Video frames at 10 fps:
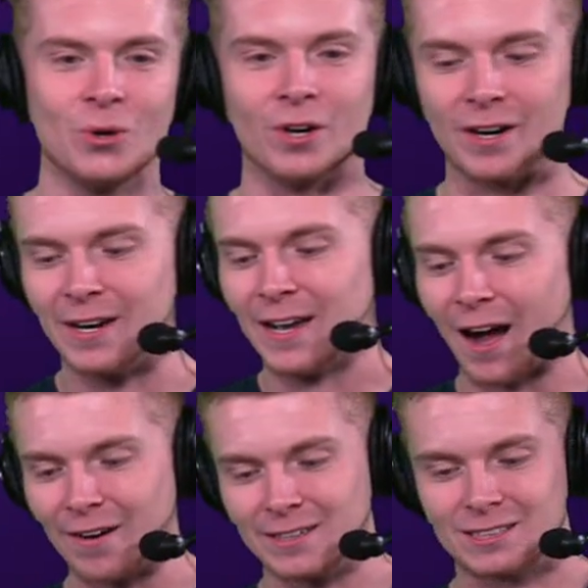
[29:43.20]
Neuter.
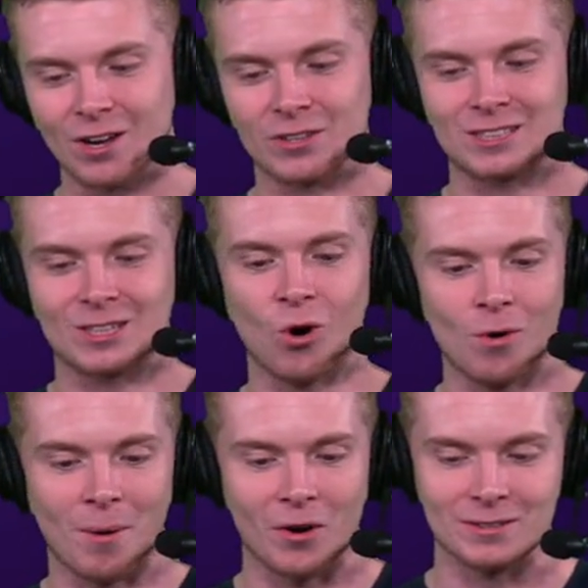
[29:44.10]
I already saw the
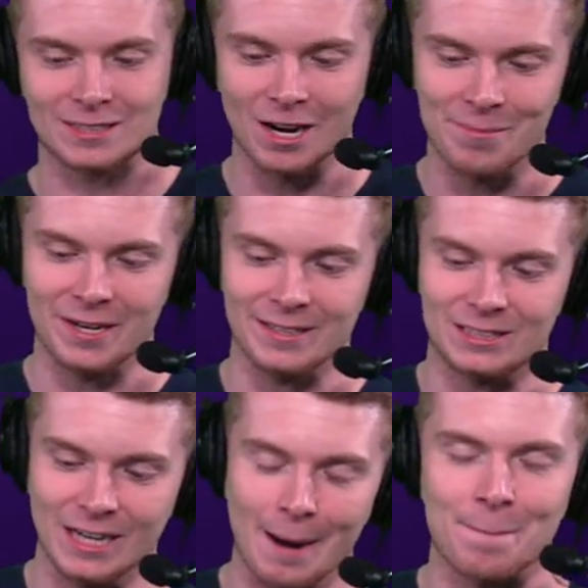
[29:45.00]
Skull Martins coming in the
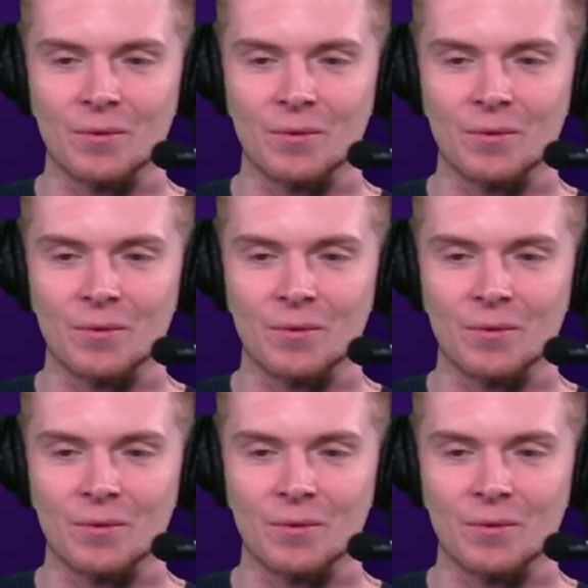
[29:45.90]
chat